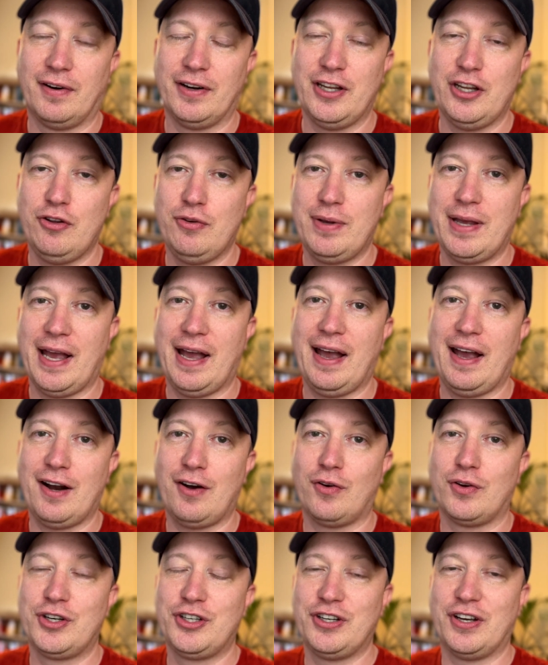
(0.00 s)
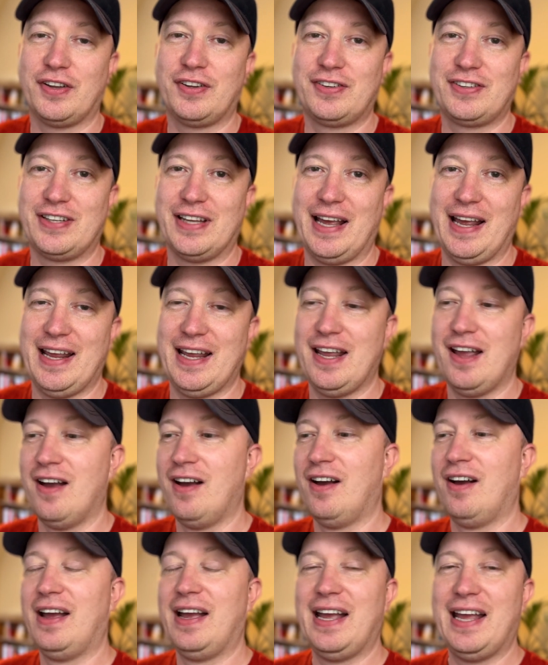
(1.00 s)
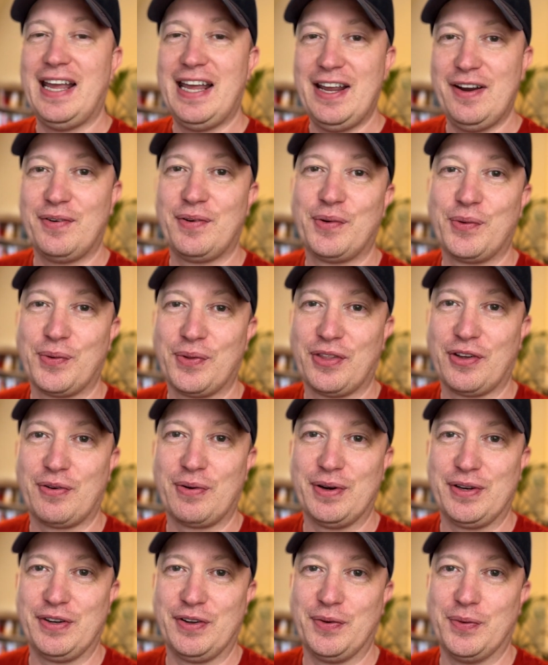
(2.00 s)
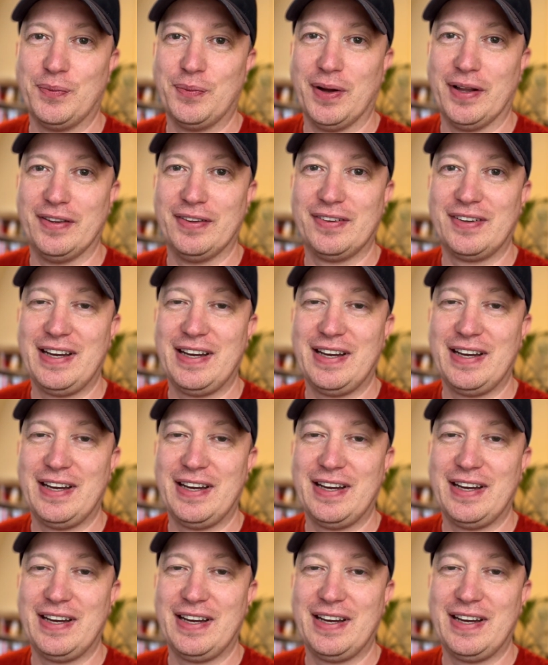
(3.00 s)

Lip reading: You cannot just say, here are all the critical ones.